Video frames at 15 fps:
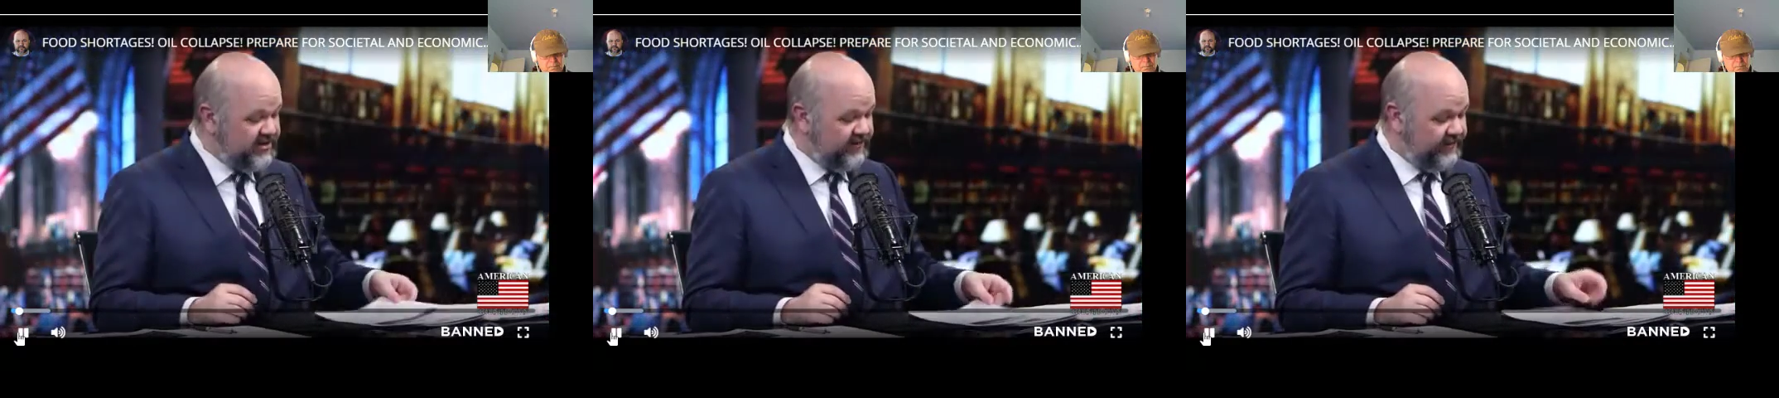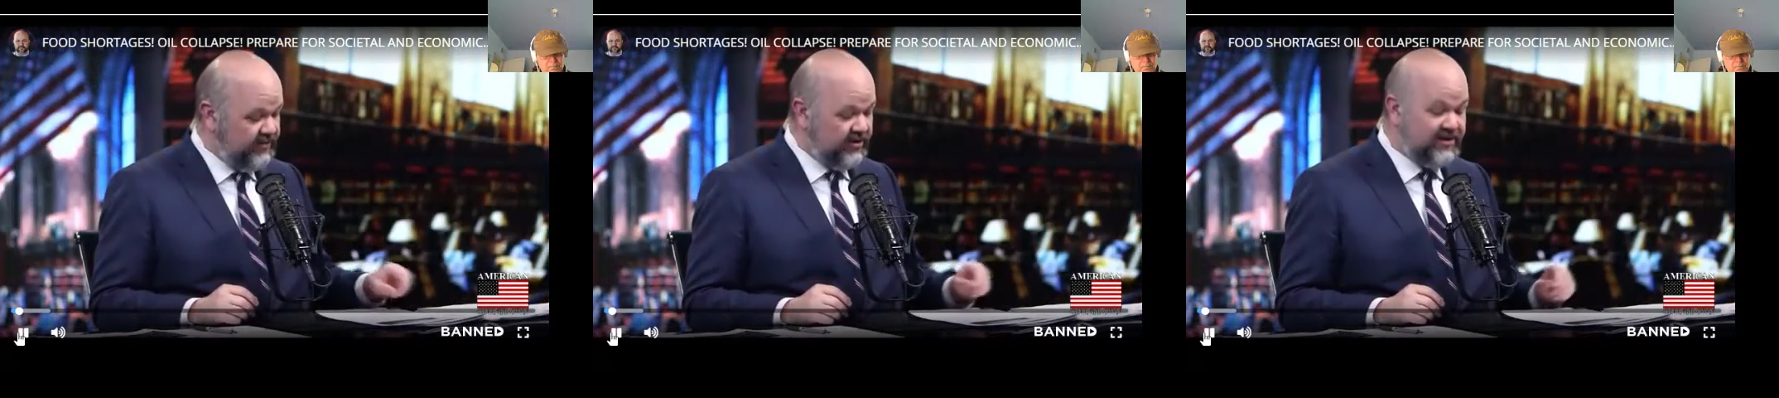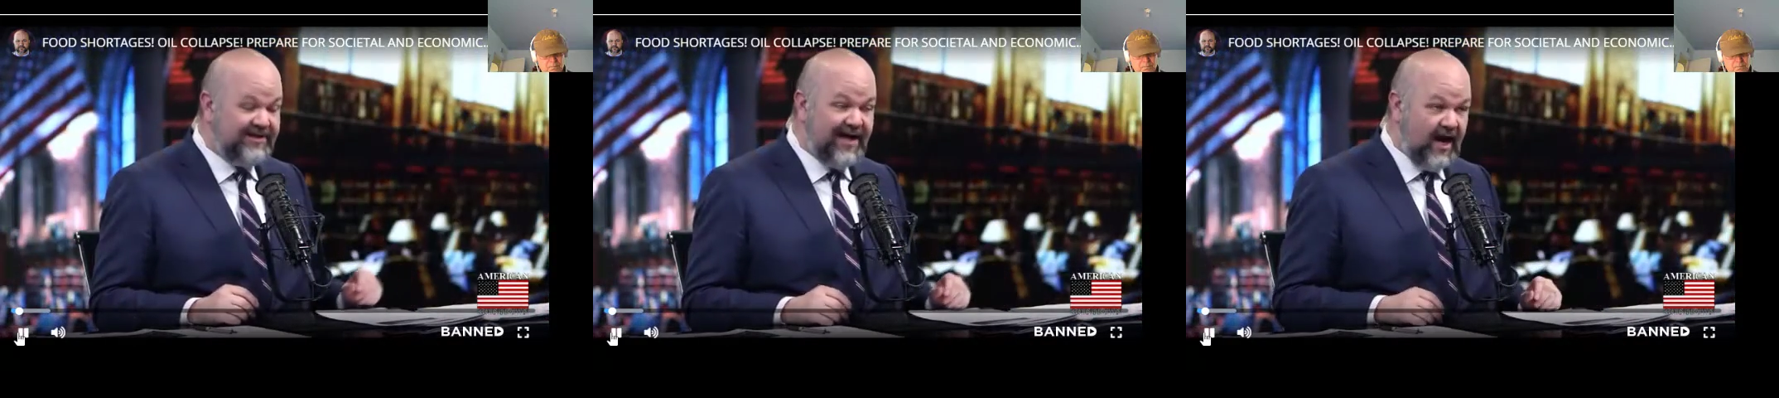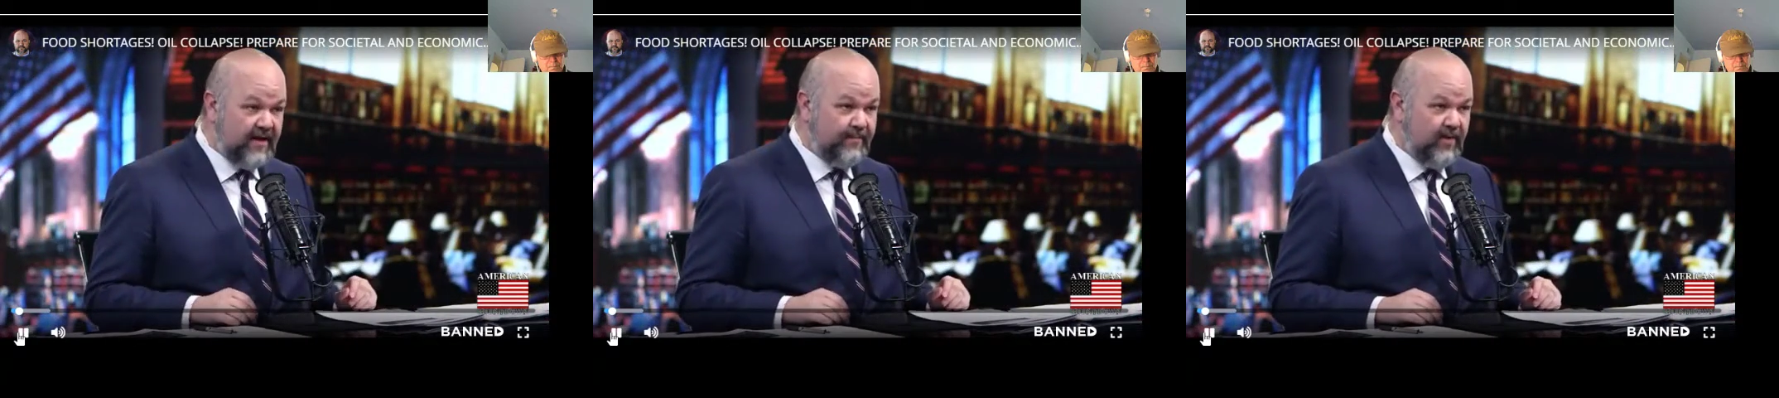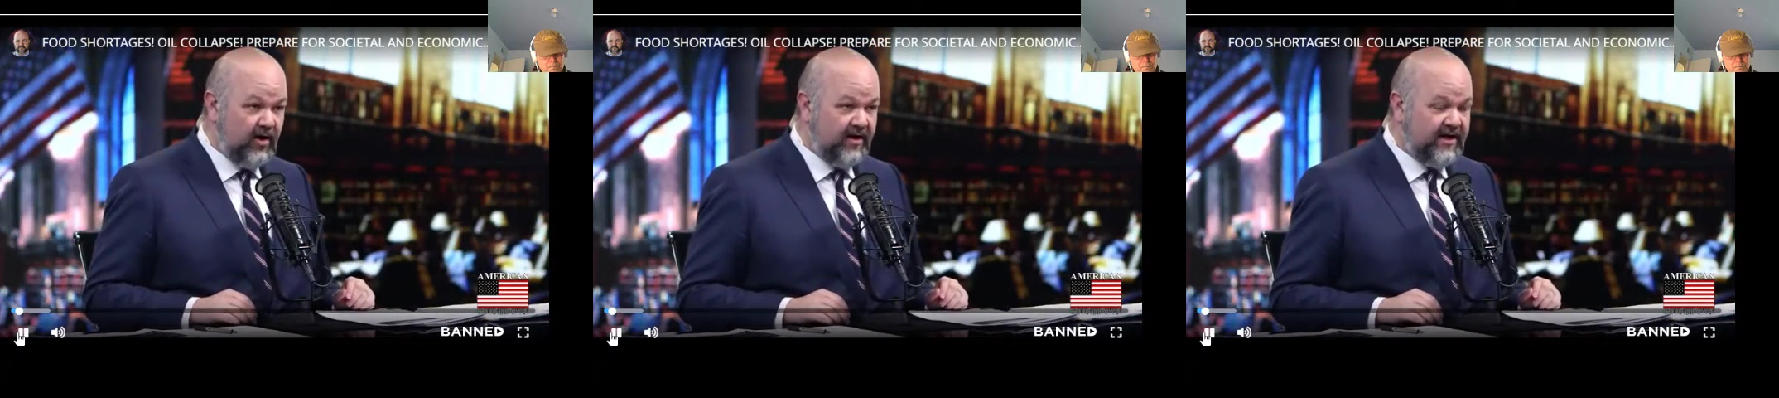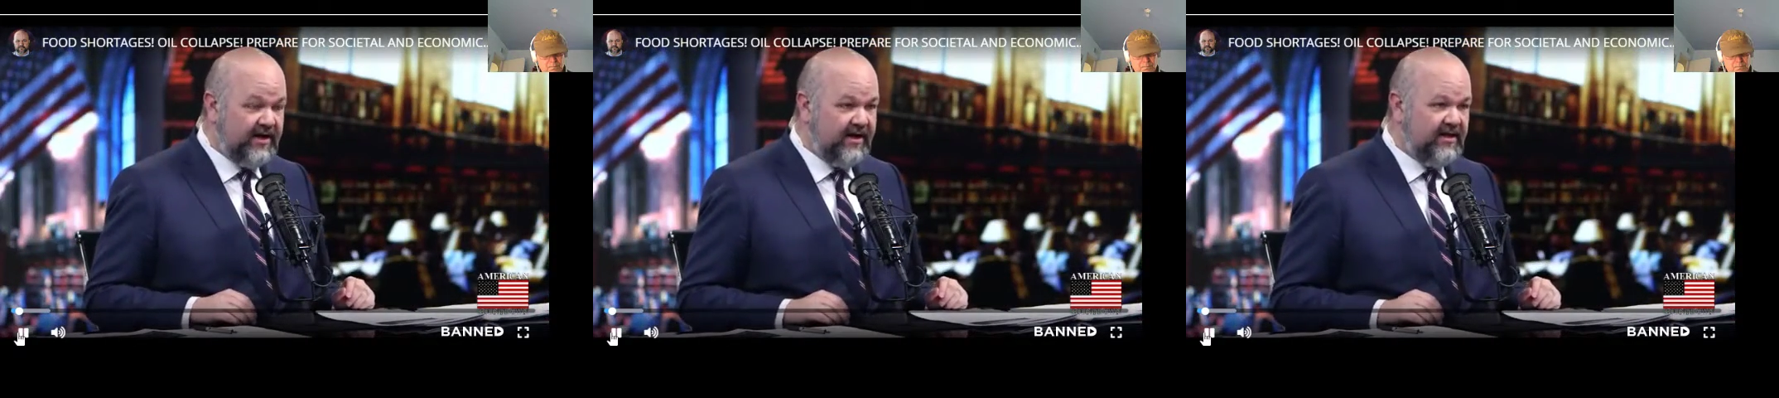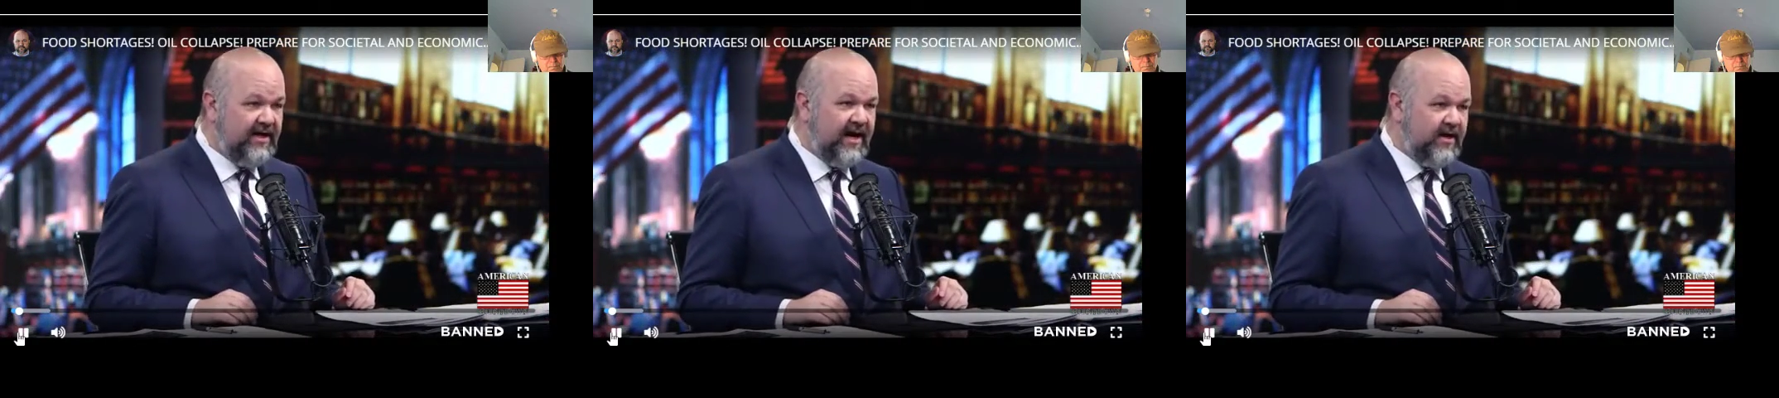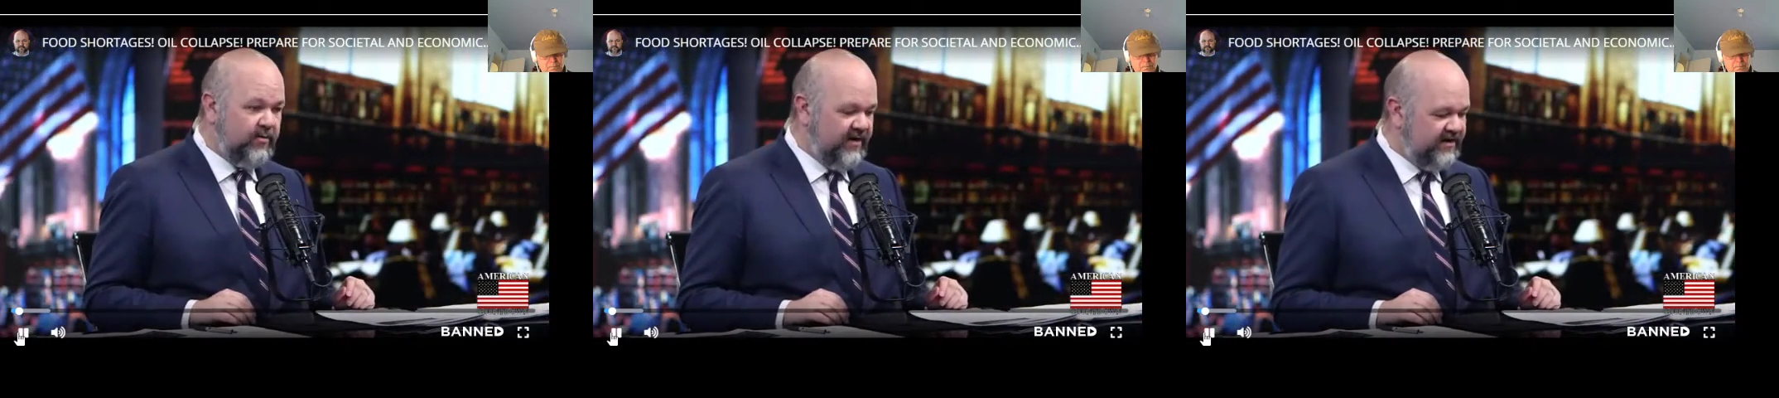for the stock market and the
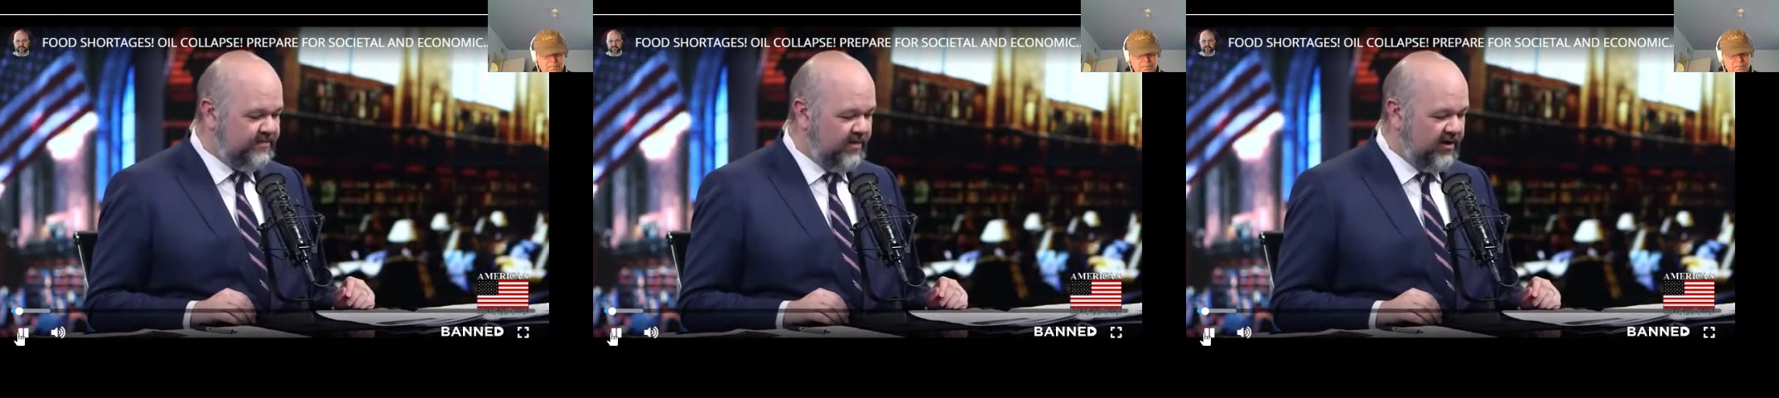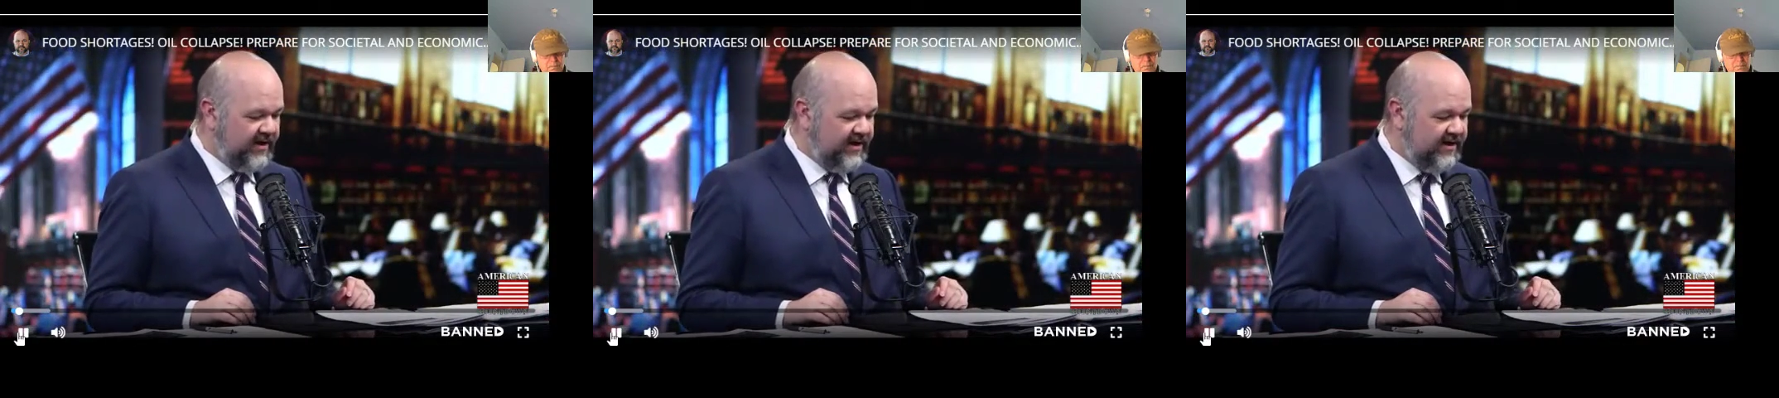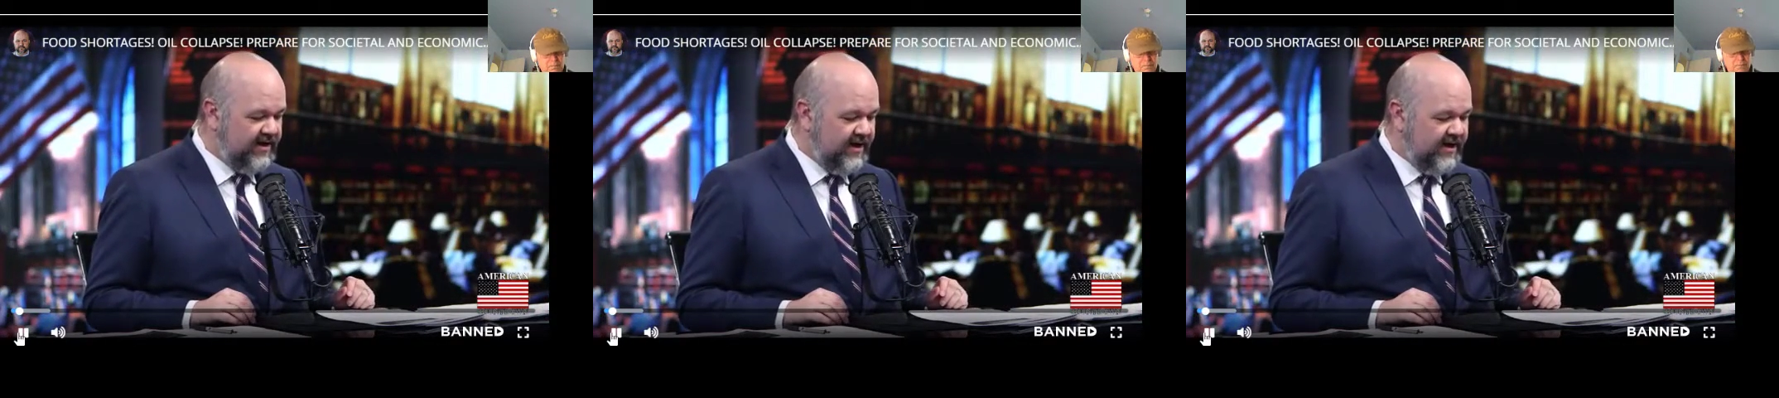equities market